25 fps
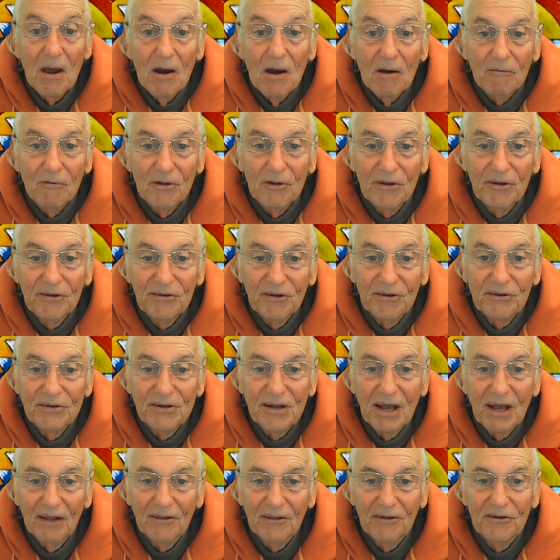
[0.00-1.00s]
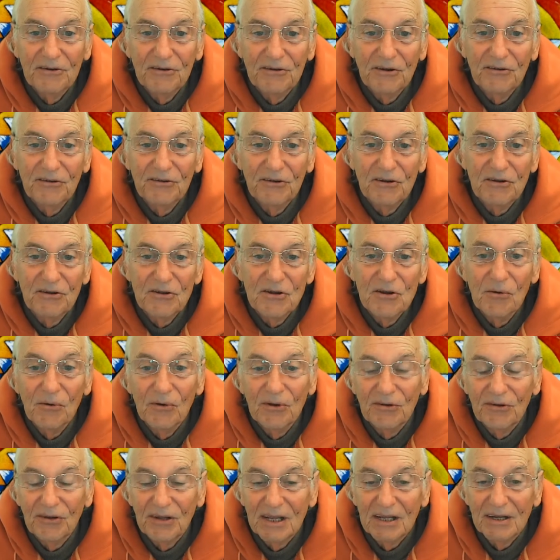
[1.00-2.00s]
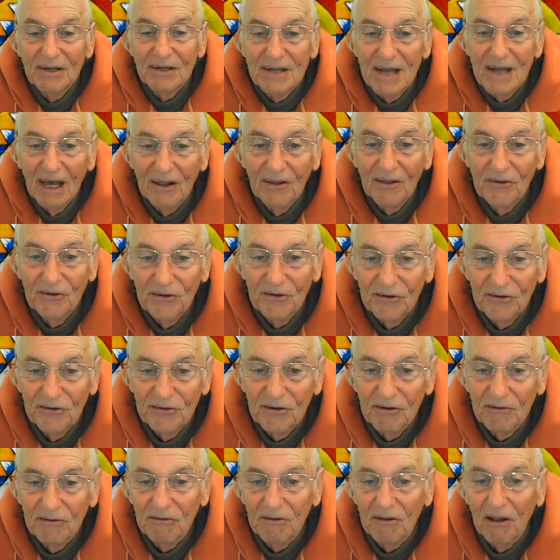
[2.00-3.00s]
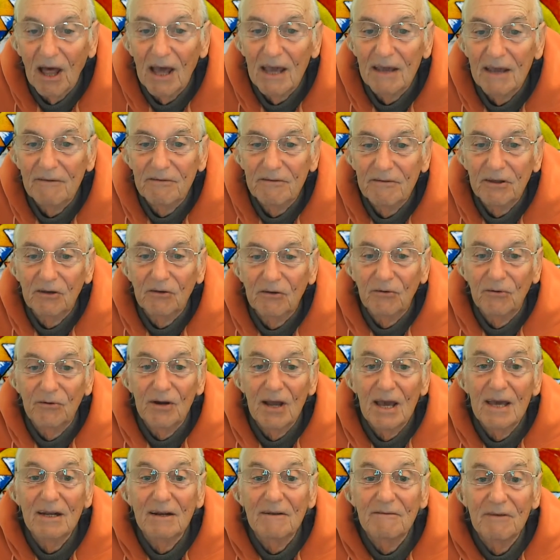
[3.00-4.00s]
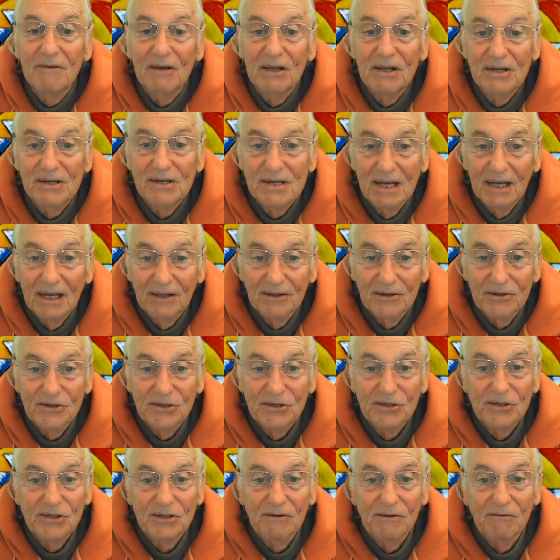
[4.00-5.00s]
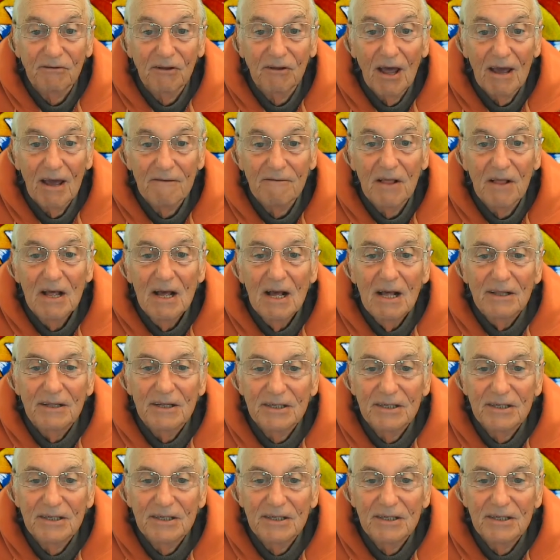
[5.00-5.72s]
For this intelligence in you is the intelligence of life, the creative intelligence of life, the